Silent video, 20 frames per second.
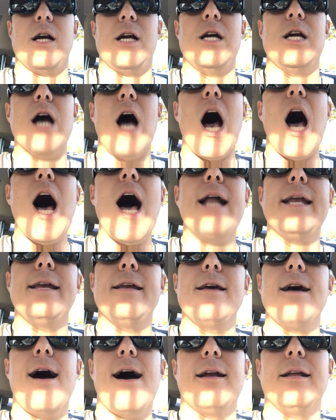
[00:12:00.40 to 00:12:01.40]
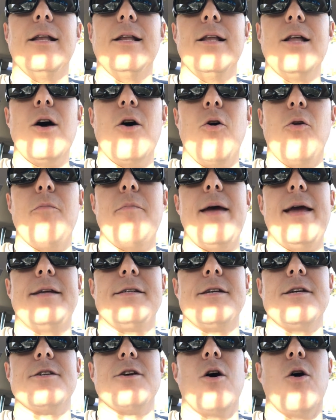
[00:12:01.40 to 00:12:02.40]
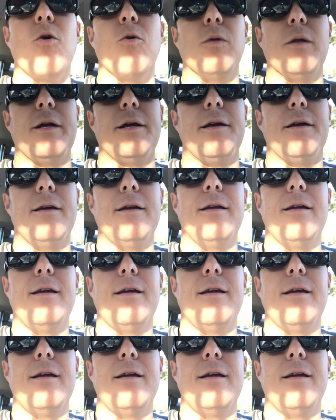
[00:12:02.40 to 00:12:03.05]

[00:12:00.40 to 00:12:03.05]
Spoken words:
God and God alone makes us holy.